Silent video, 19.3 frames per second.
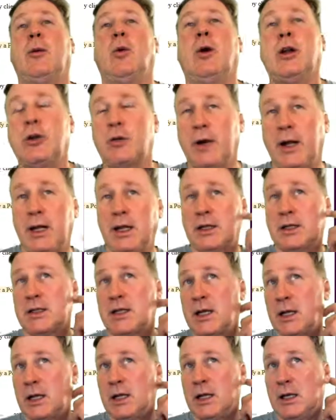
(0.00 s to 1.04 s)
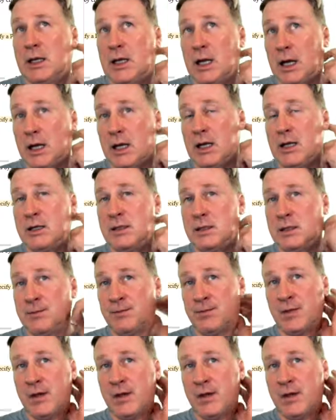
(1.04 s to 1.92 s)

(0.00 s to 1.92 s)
what gray listing does,